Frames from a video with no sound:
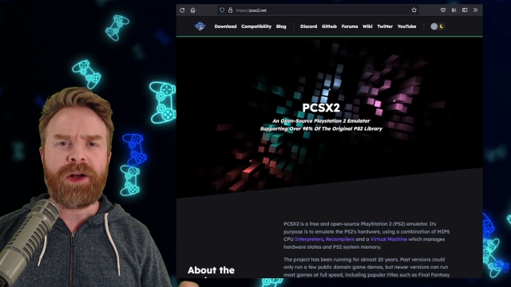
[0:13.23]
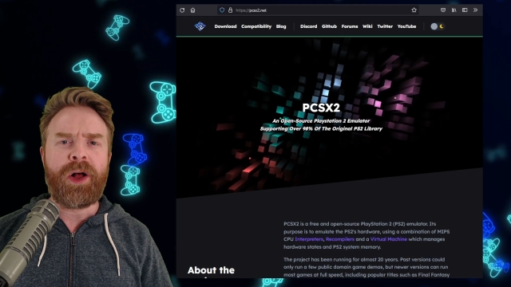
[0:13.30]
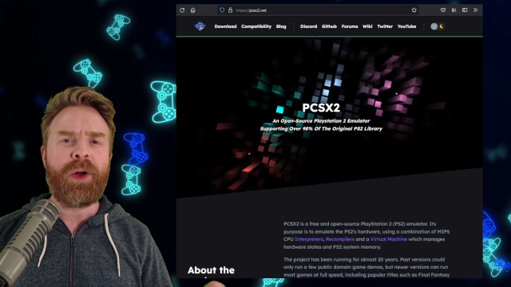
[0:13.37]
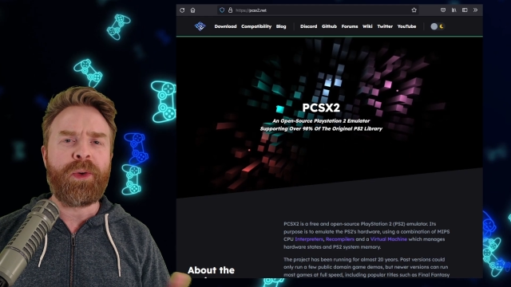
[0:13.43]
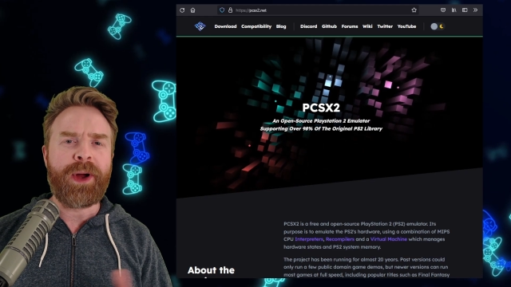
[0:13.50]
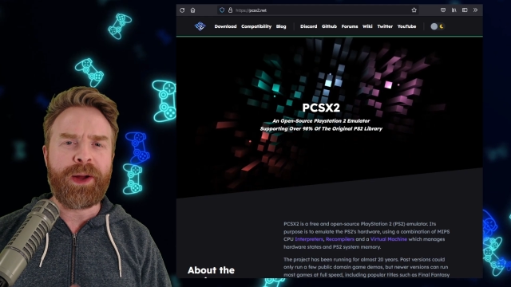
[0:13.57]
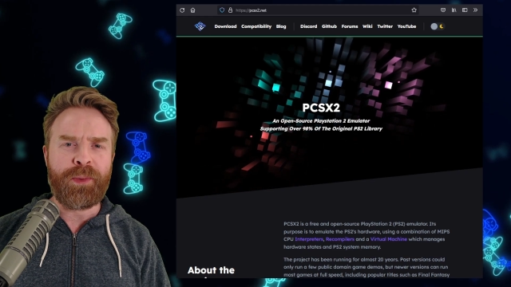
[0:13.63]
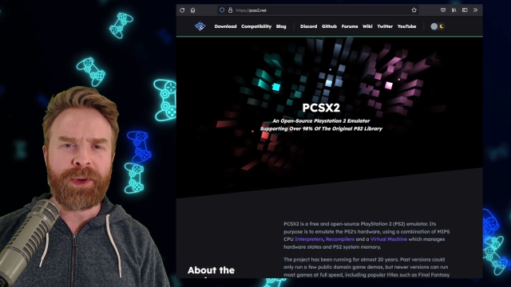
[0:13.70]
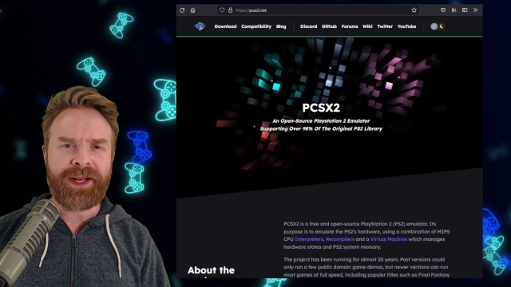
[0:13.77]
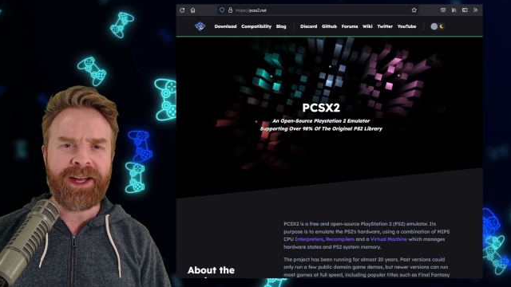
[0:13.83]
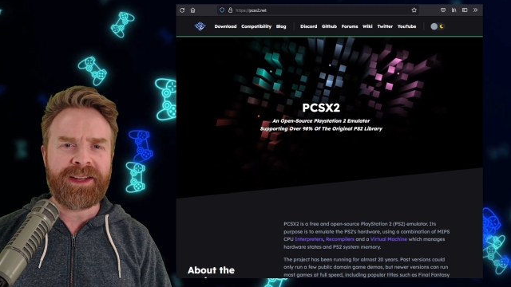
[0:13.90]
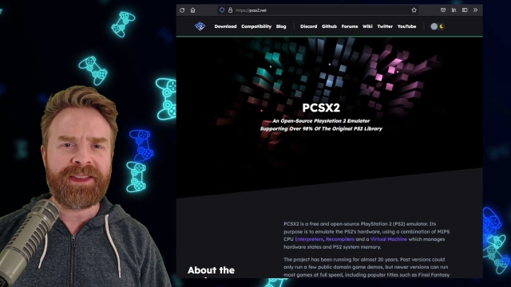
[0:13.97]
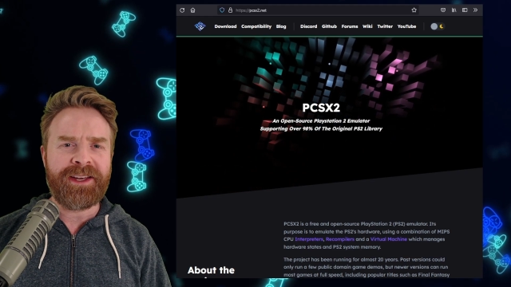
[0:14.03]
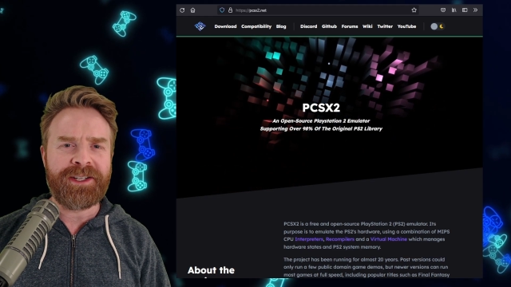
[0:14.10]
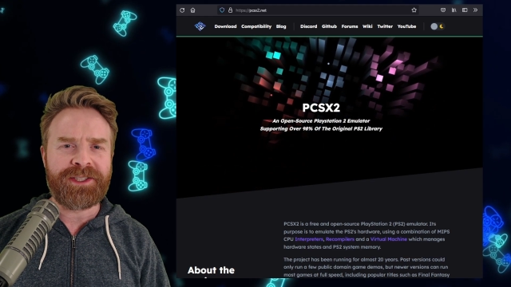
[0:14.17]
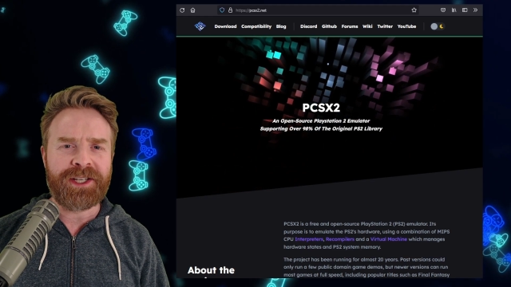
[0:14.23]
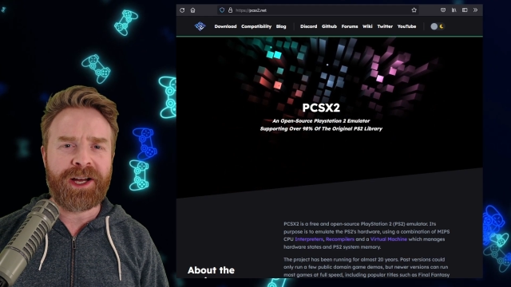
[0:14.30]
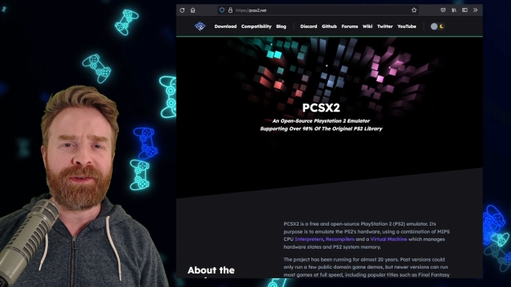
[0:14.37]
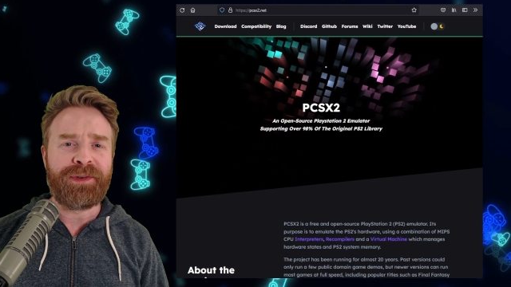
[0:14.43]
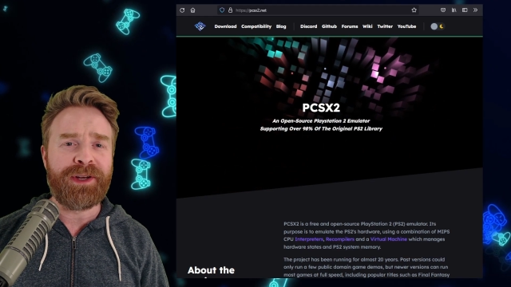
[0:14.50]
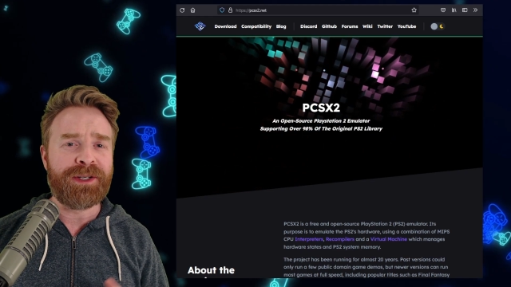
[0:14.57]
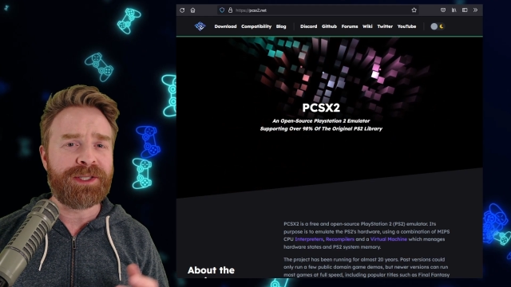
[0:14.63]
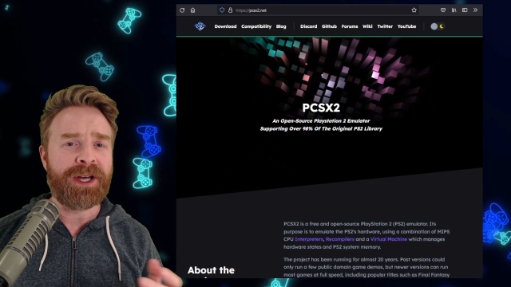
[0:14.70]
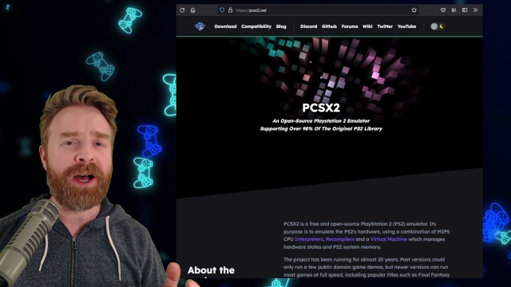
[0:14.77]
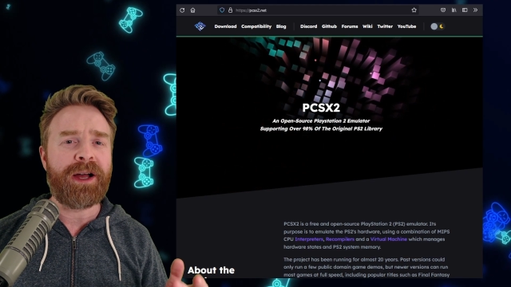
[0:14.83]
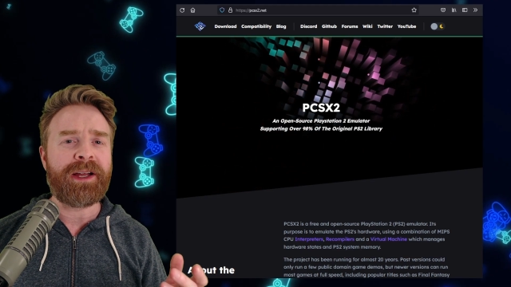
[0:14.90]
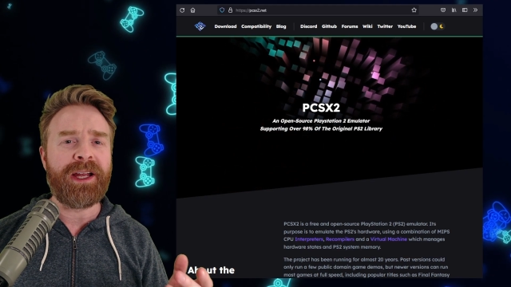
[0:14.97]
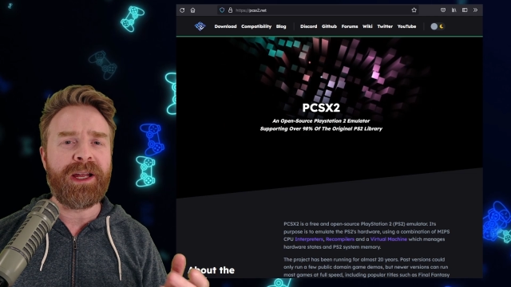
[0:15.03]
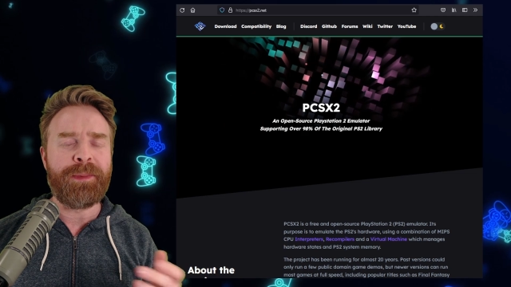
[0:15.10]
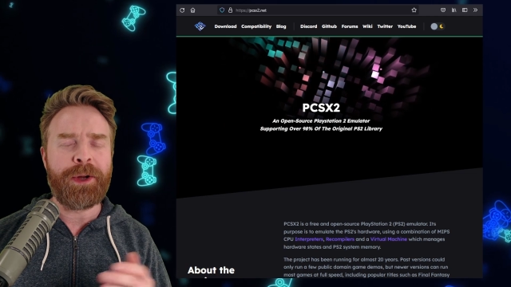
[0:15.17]
Alright, we'll kick things off here
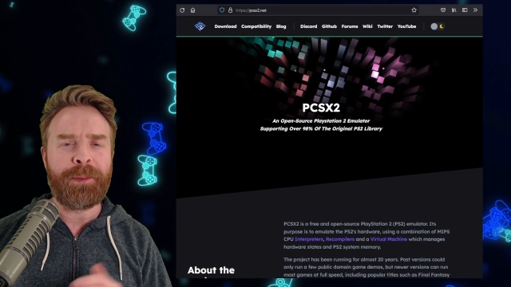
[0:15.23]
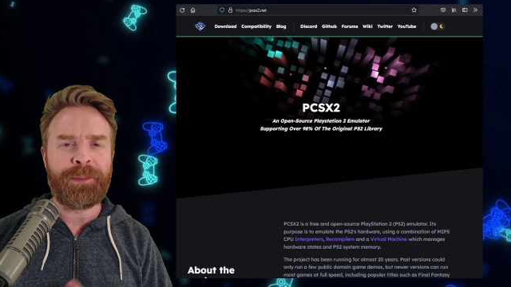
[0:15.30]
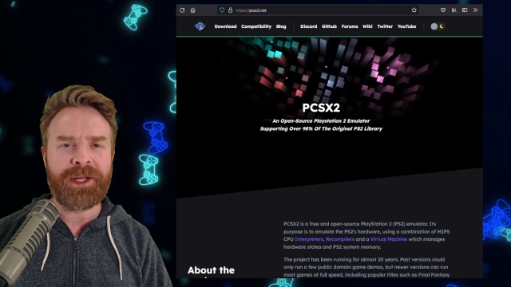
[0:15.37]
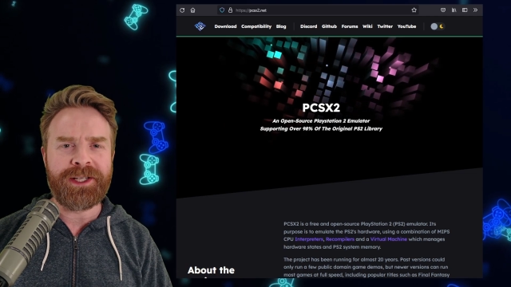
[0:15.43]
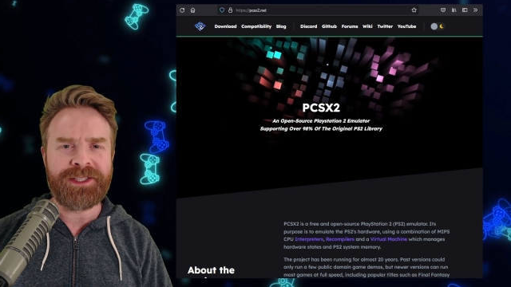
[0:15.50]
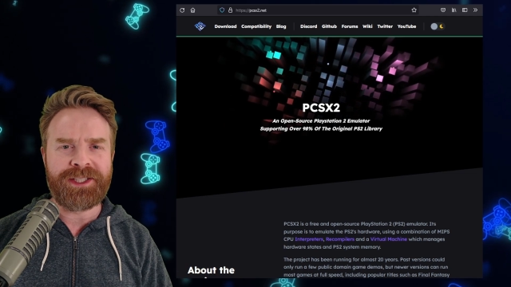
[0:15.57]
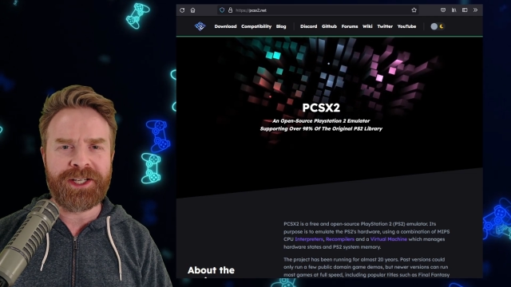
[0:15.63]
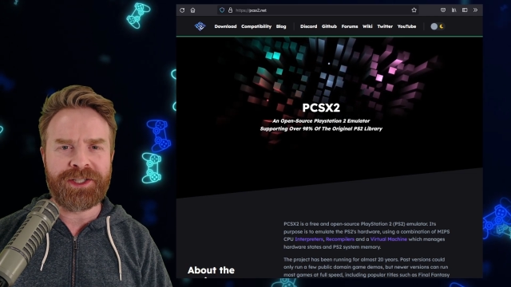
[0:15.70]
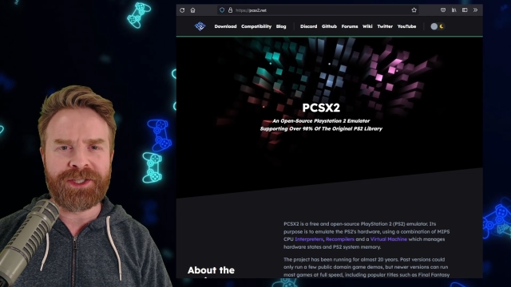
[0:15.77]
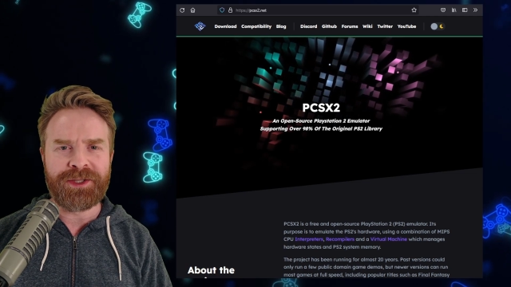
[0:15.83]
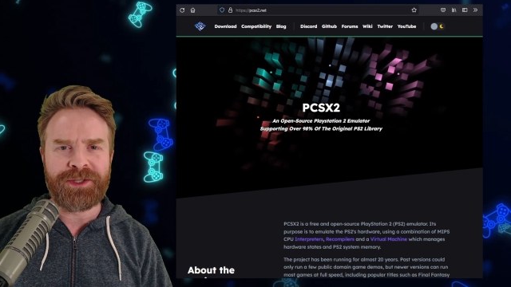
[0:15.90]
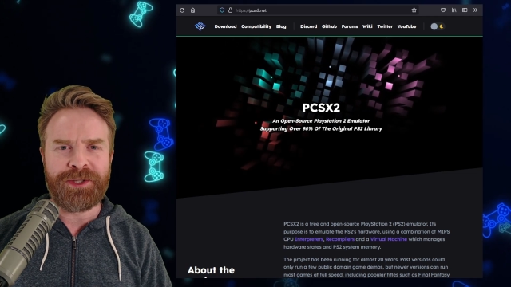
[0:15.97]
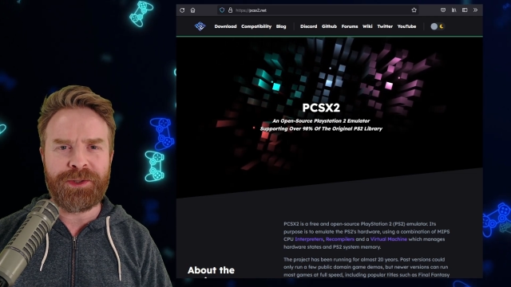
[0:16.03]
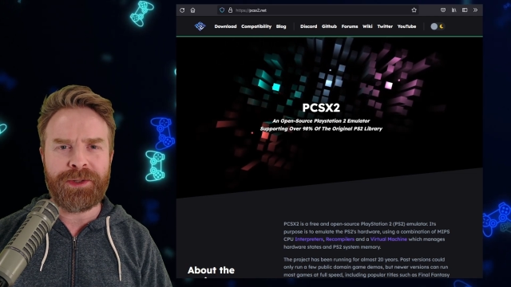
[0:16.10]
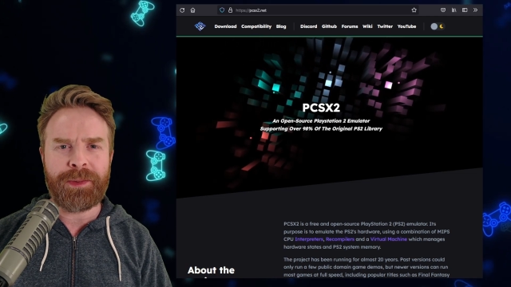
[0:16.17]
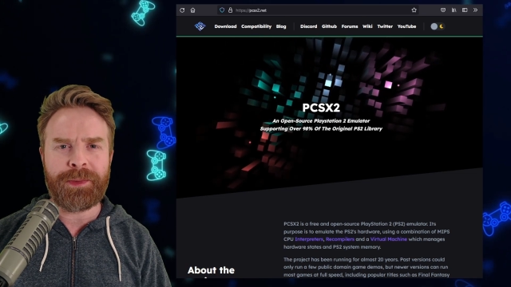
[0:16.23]
talking about PlayStation 2